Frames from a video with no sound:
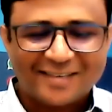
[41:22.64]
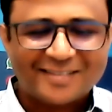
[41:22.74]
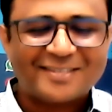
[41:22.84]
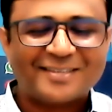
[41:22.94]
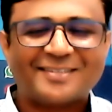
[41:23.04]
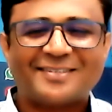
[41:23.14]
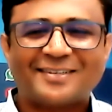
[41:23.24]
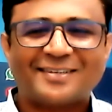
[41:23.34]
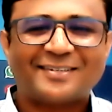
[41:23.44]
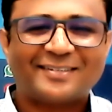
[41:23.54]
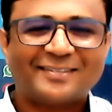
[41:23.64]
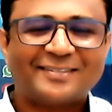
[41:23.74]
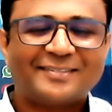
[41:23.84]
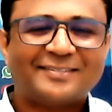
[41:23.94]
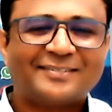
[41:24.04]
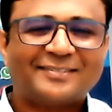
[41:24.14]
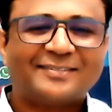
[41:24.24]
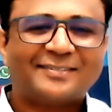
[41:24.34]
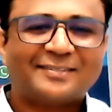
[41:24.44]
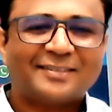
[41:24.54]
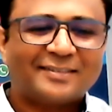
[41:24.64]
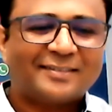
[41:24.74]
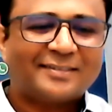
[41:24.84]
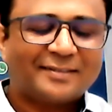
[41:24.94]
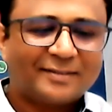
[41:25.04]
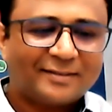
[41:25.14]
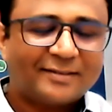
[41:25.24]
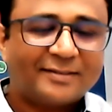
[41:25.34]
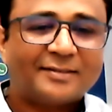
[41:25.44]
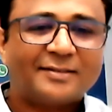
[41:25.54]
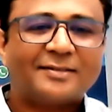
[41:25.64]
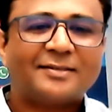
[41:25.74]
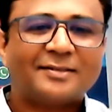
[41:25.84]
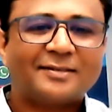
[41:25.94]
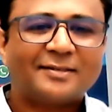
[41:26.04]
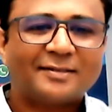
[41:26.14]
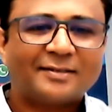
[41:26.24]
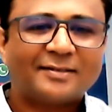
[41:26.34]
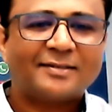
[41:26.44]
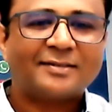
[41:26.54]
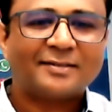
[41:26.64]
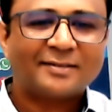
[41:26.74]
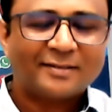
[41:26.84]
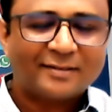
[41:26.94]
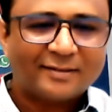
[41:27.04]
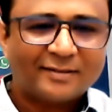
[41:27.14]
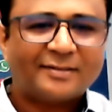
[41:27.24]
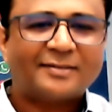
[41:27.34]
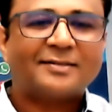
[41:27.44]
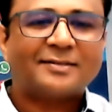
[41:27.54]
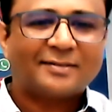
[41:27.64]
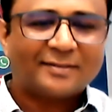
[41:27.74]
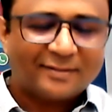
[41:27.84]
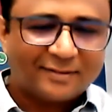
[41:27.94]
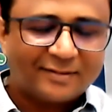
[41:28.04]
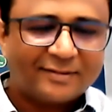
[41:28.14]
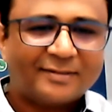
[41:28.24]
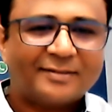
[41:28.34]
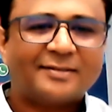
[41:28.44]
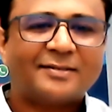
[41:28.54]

(not speaking)